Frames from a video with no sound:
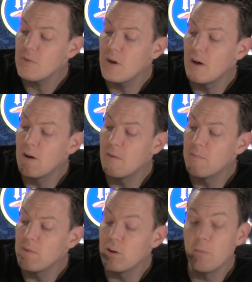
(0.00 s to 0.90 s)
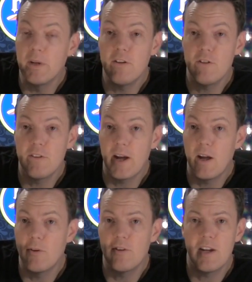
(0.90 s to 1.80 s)
illumination
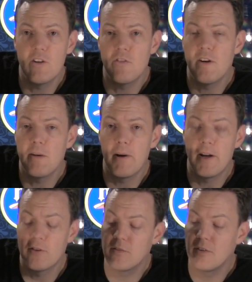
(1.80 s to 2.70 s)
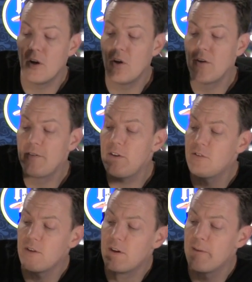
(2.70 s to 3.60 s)
dial, which again is very positive. All of these